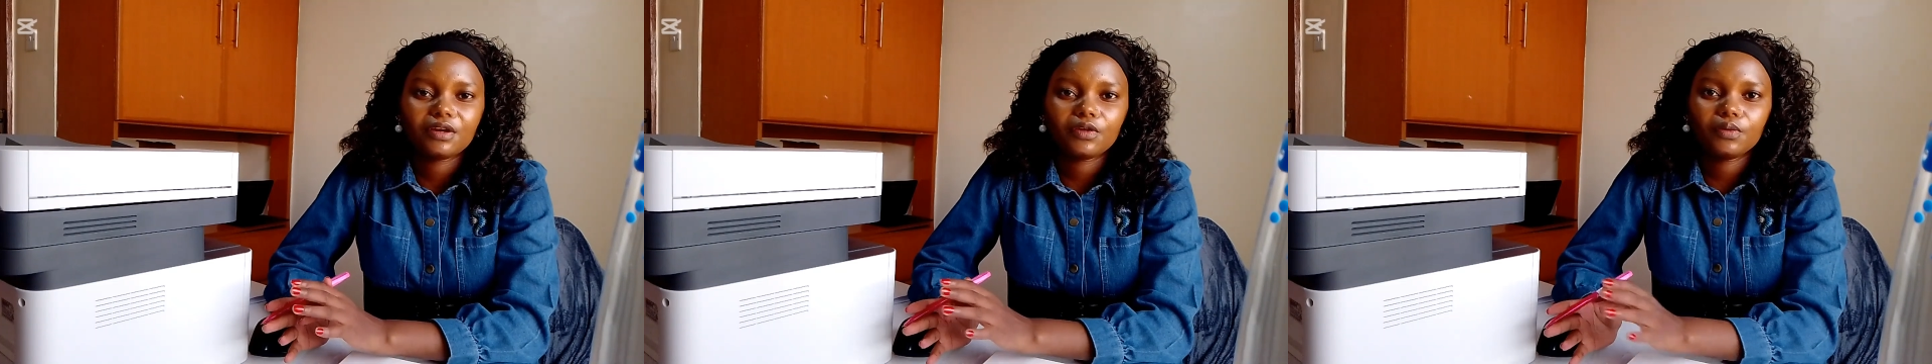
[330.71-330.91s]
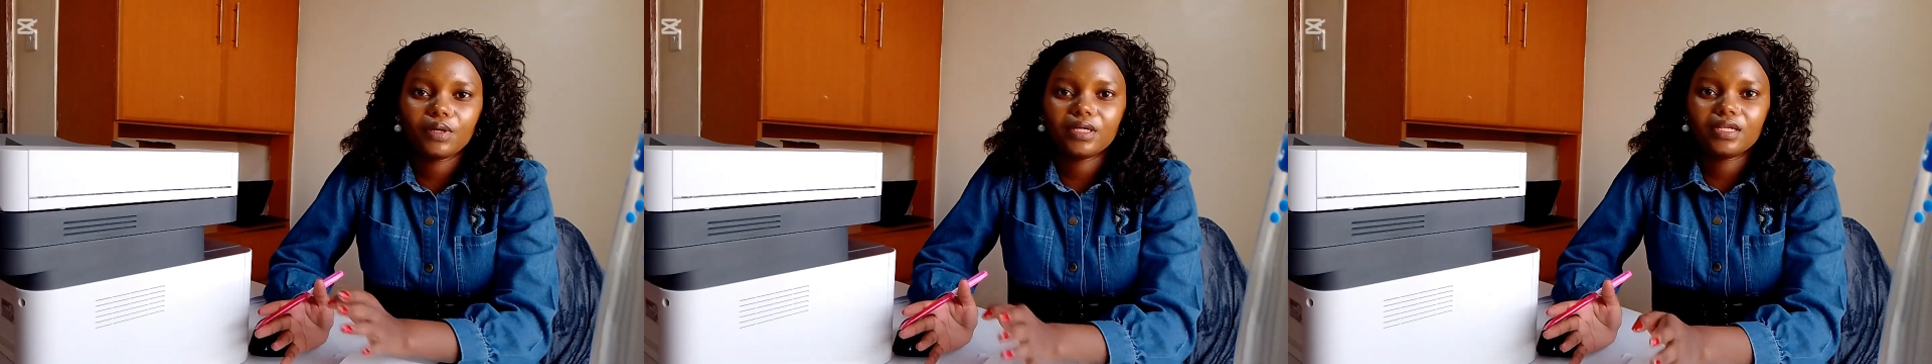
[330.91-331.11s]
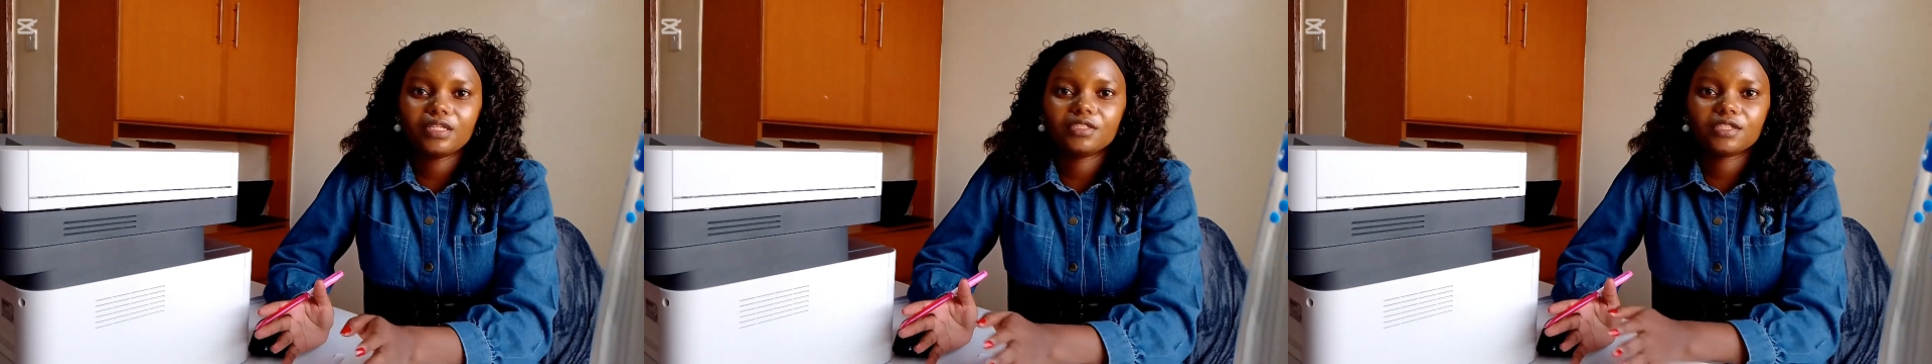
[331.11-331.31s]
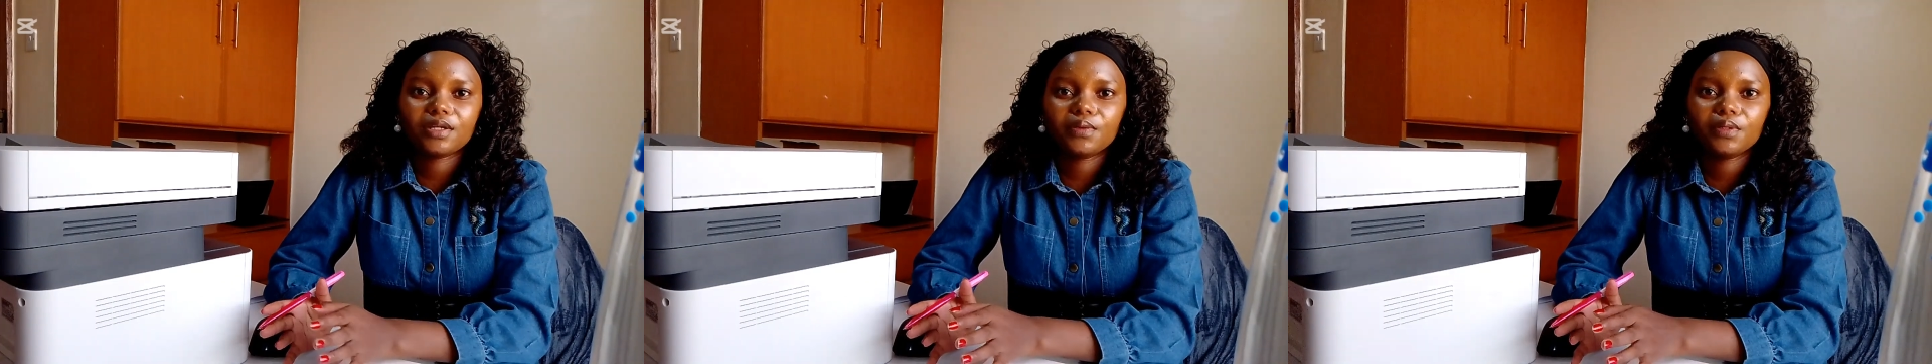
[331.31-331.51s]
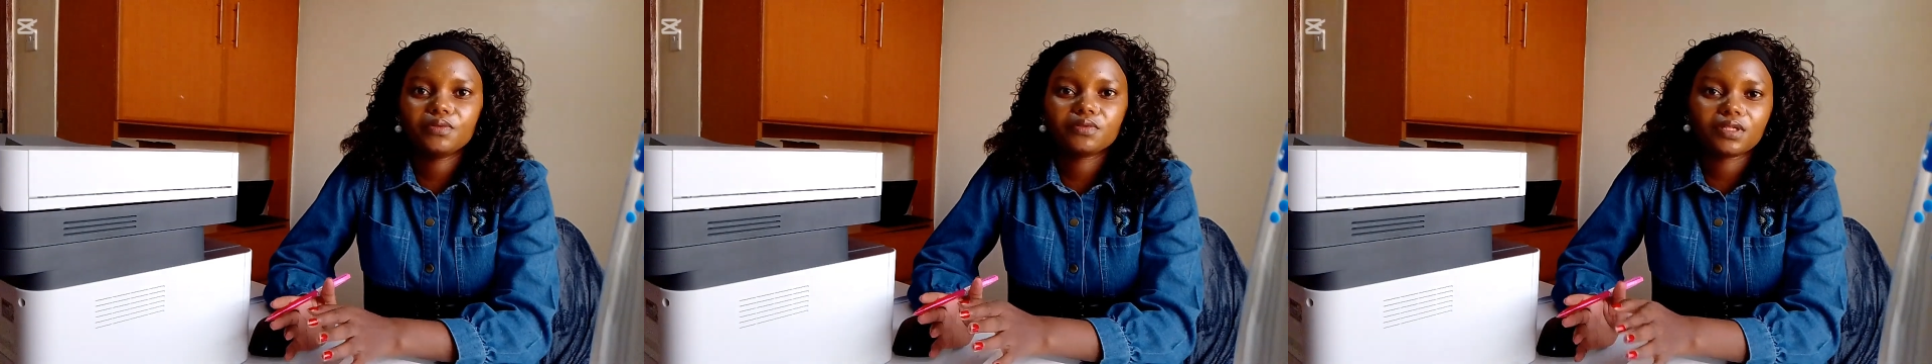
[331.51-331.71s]
you're in a
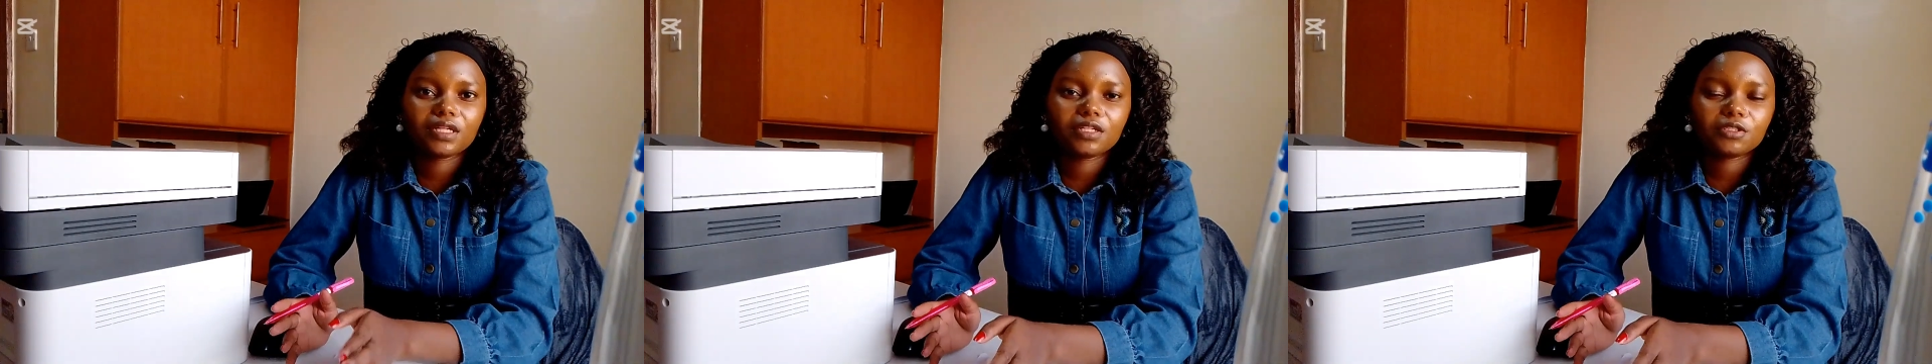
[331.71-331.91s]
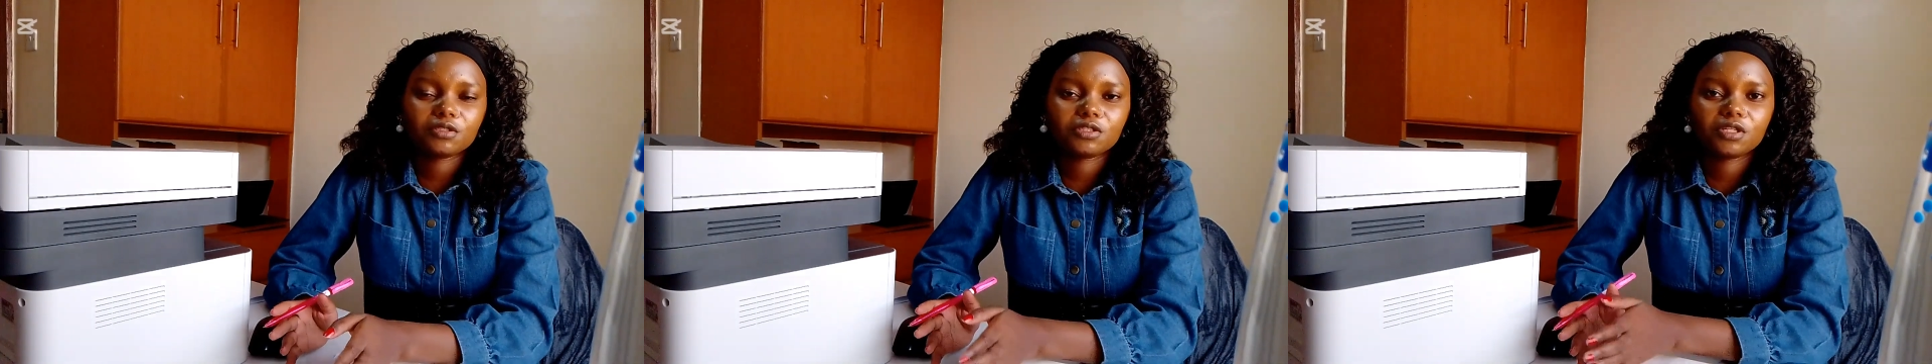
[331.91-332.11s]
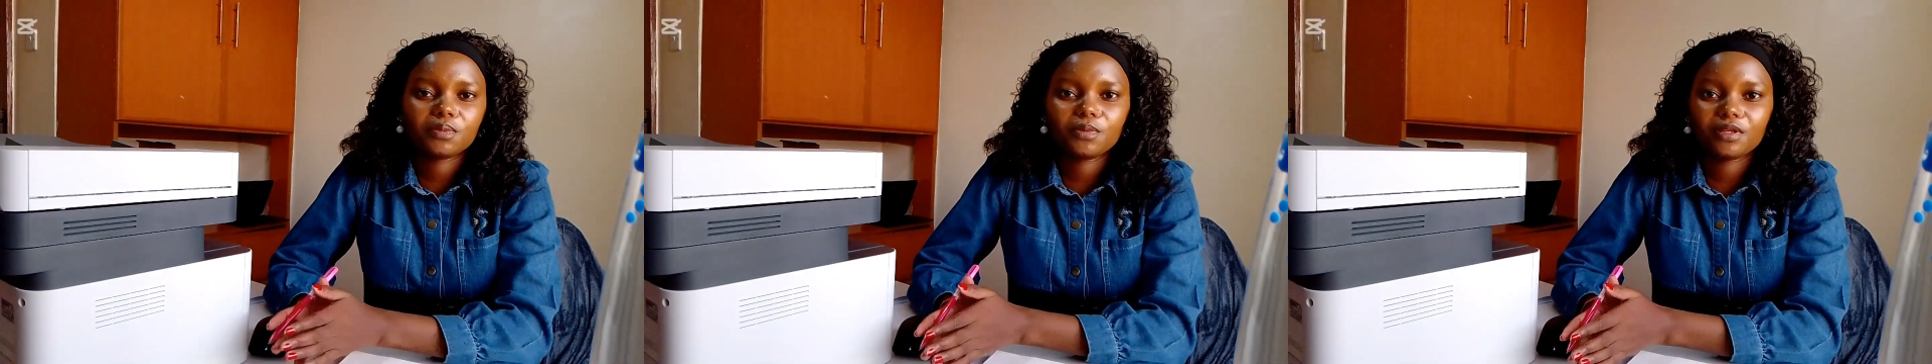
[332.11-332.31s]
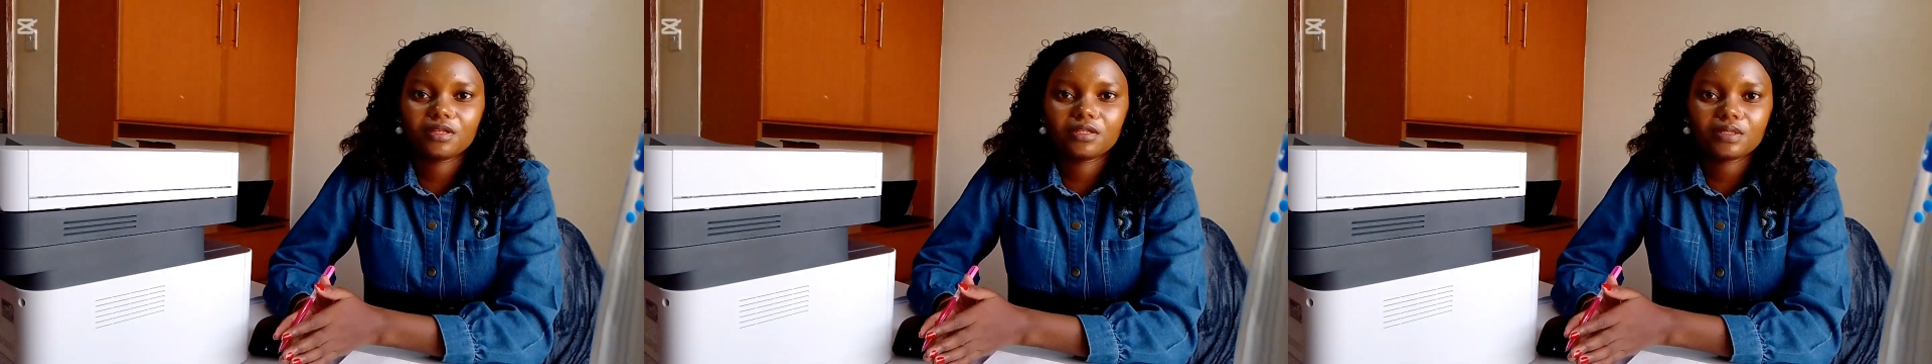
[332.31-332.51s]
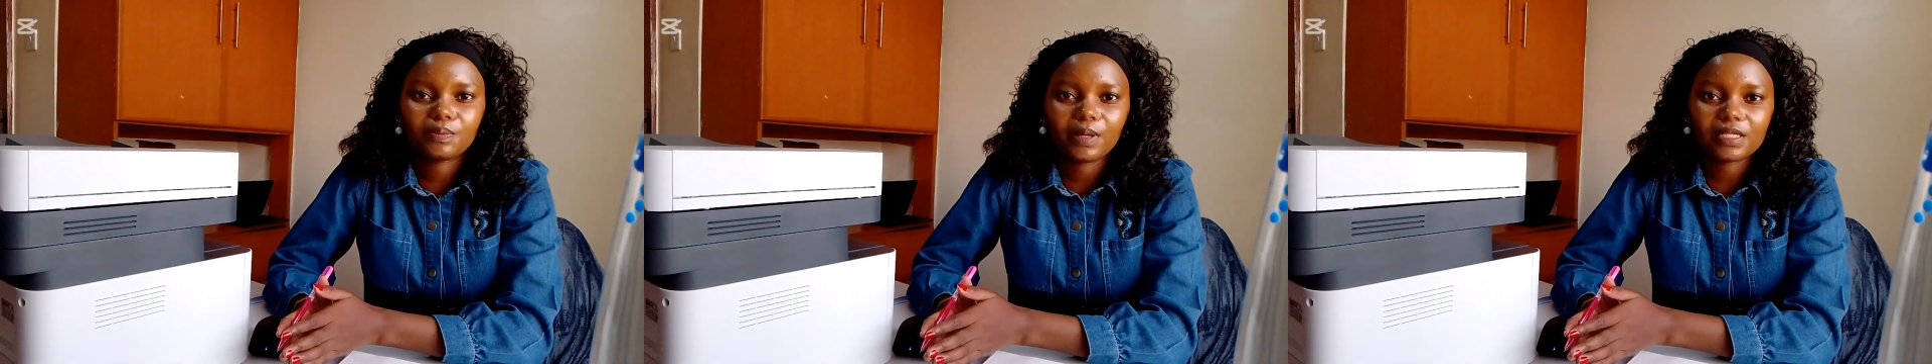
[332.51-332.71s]
genuine relationship with
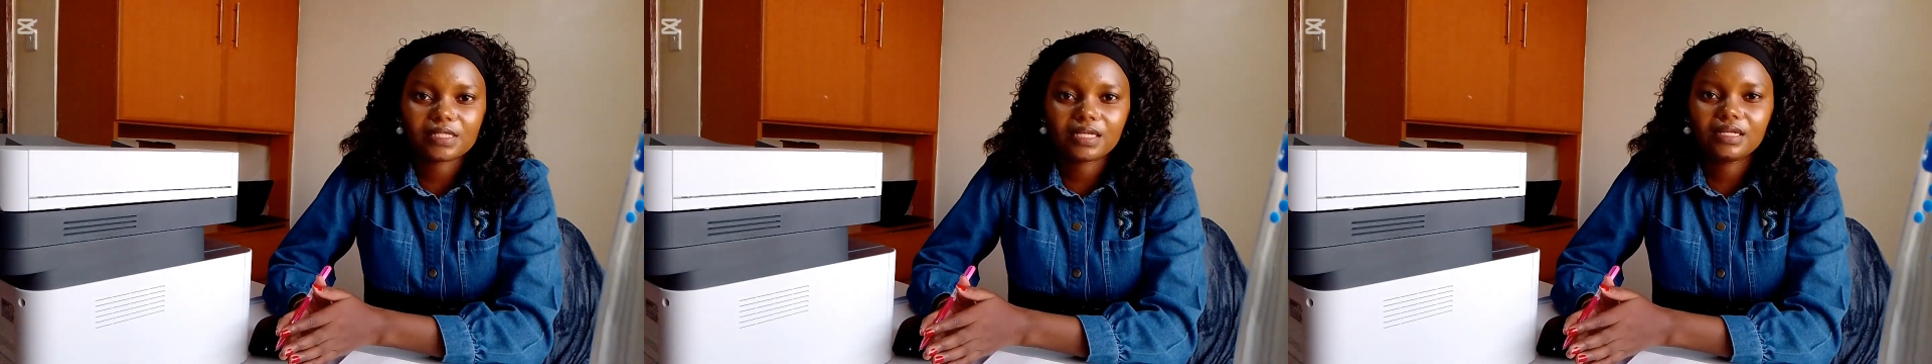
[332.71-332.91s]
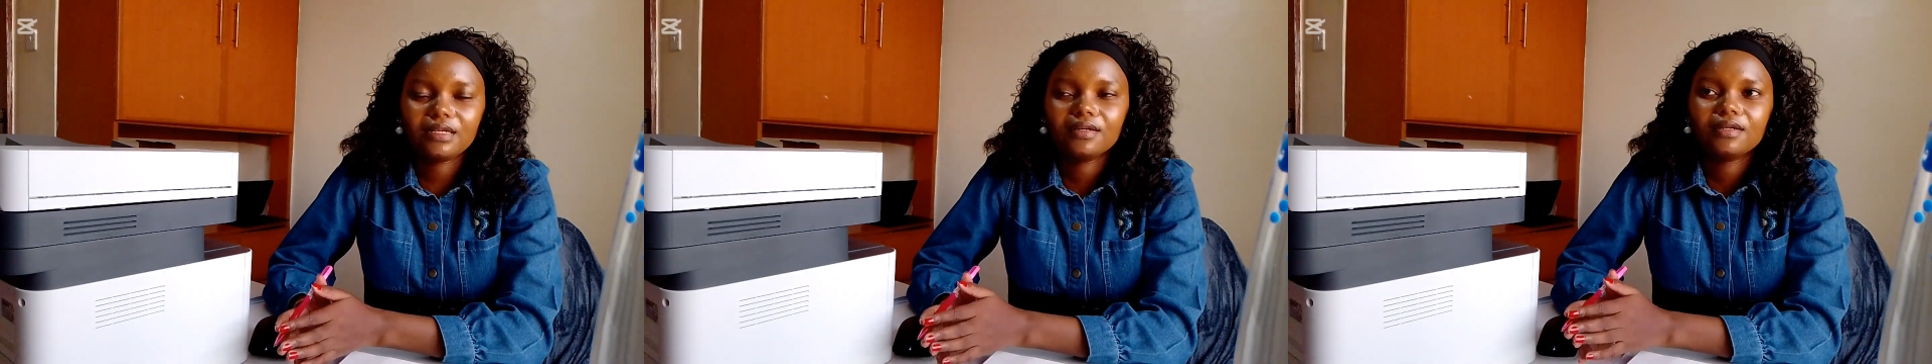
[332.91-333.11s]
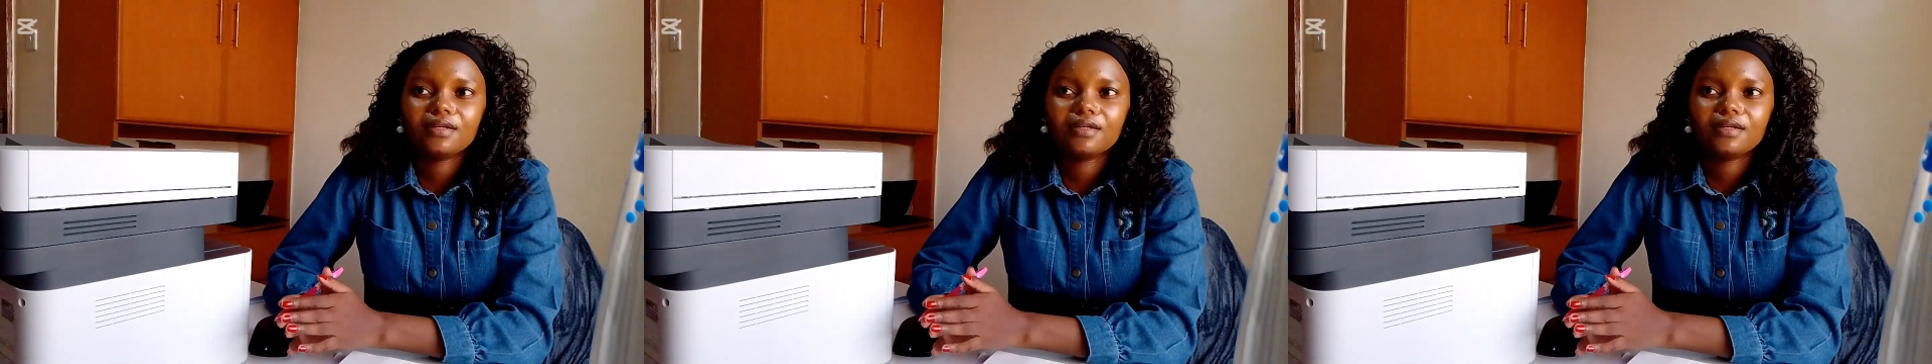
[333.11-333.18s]
this person,